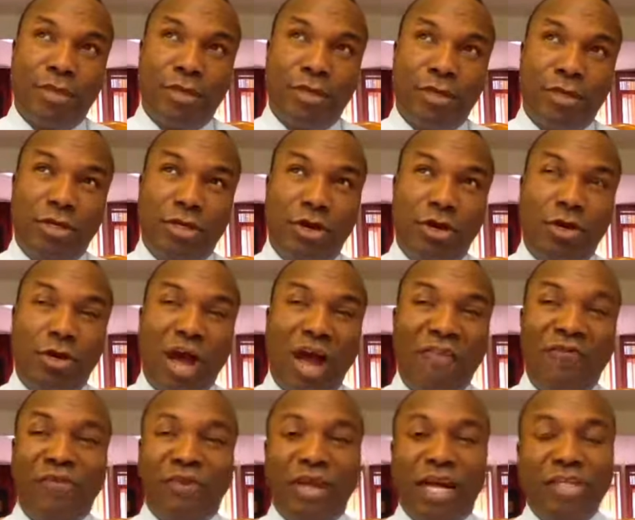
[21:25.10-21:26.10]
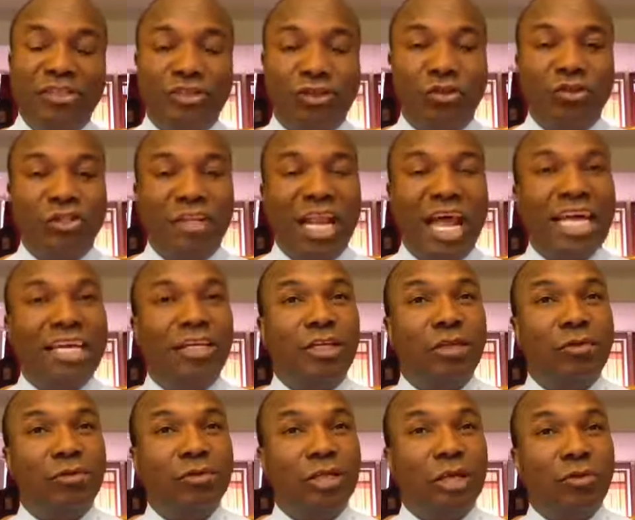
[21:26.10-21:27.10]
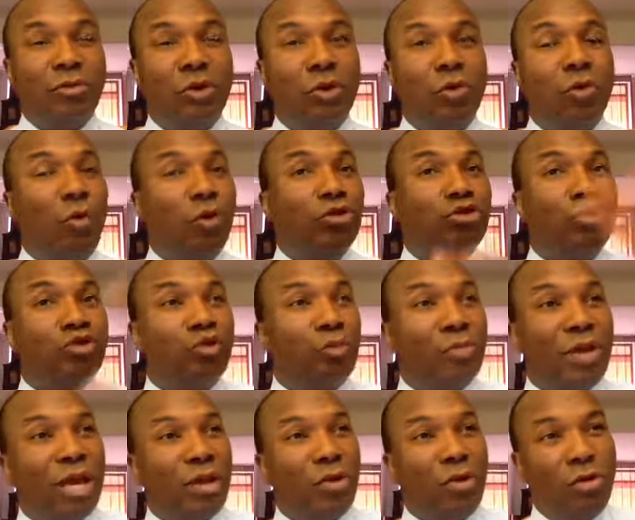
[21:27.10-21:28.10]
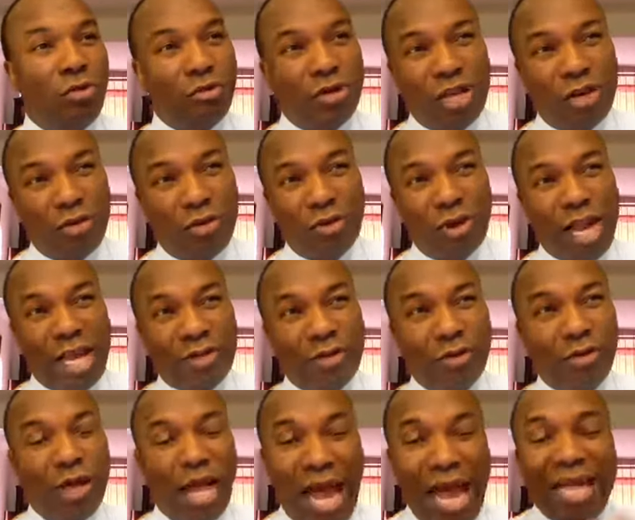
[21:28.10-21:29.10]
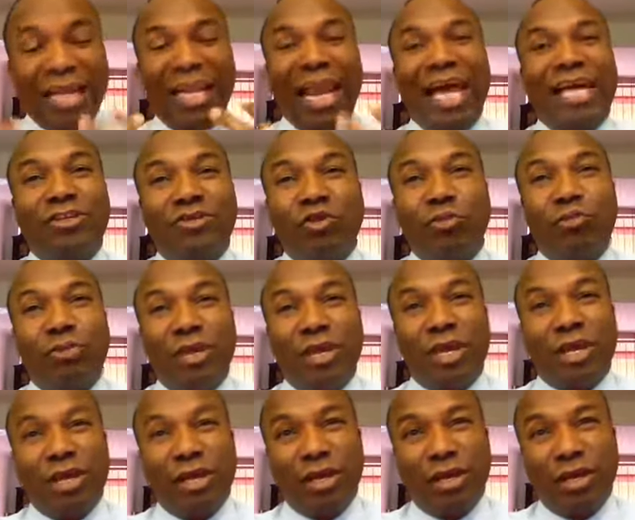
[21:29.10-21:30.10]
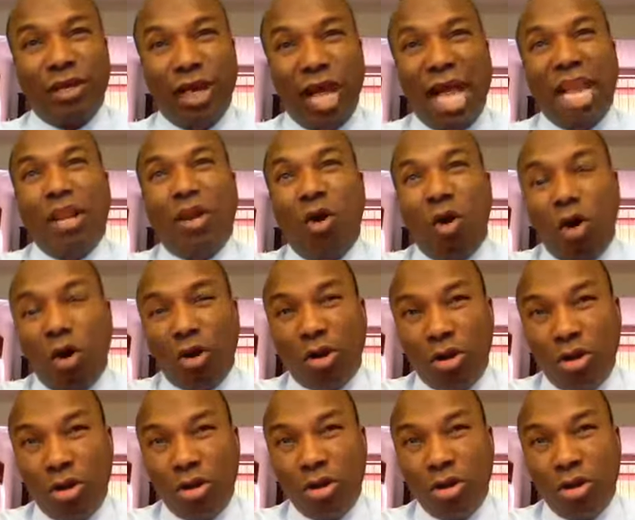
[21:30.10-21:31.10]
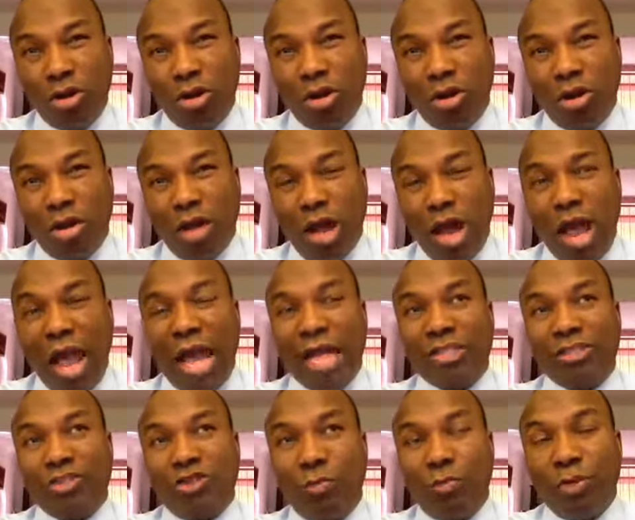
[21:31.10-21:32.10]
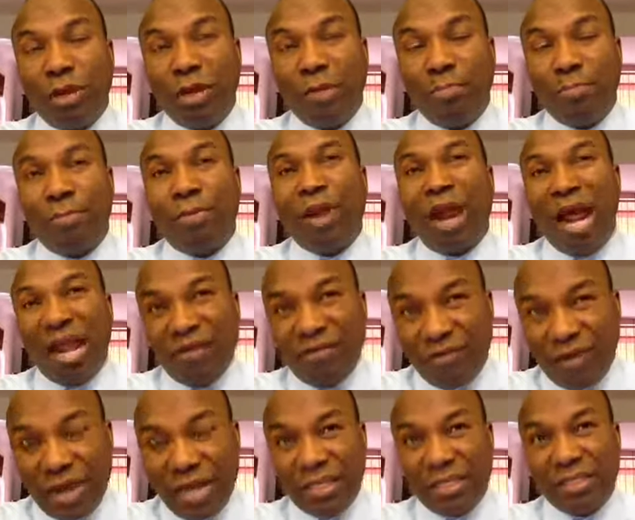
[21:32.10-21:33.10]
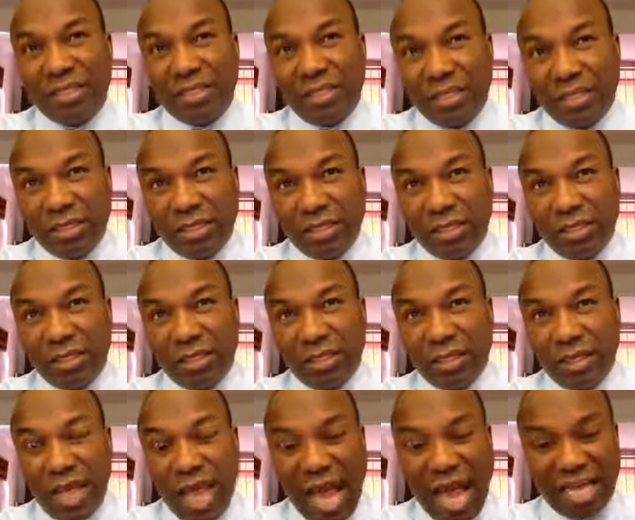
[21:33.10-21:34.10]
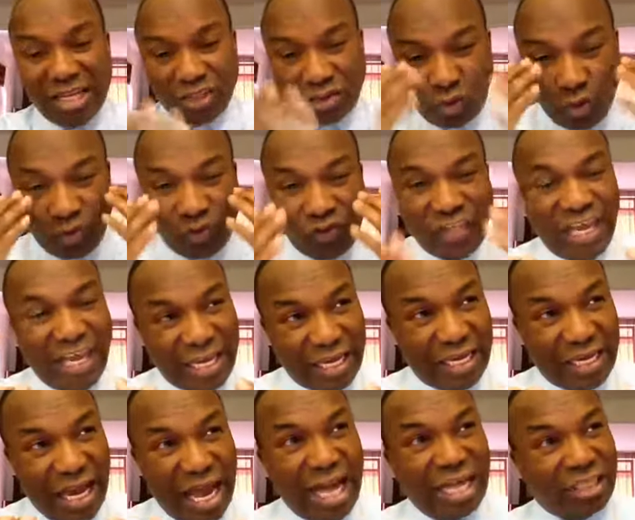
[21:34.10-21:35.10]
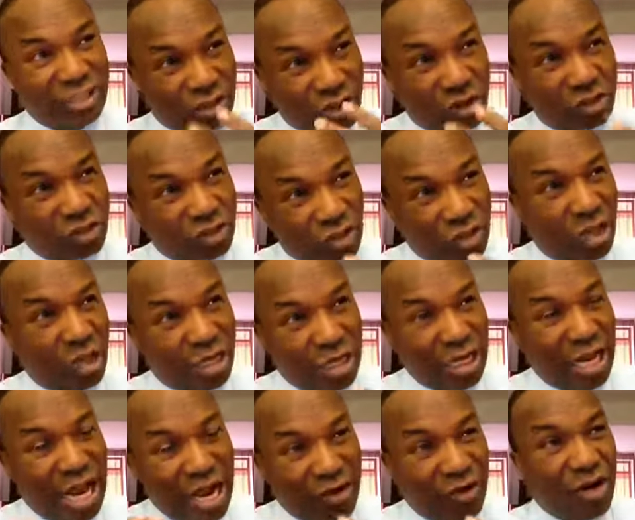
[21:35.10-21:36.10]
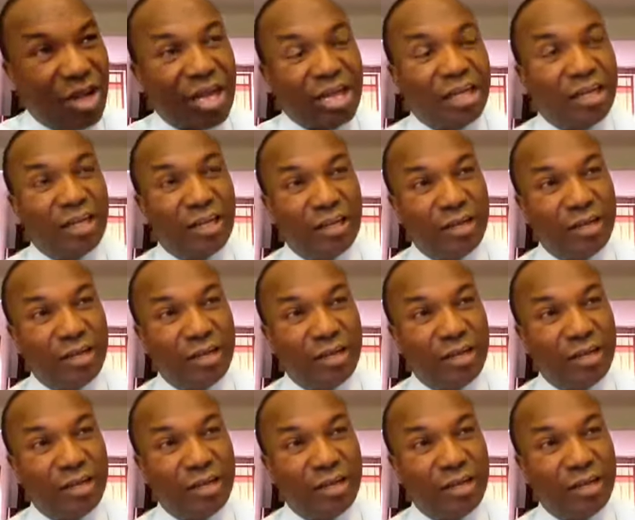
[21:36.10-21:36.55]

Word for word: you know africans just like they don't want you to be alone they don't like you i like to be alone and to be private and to think and just study and read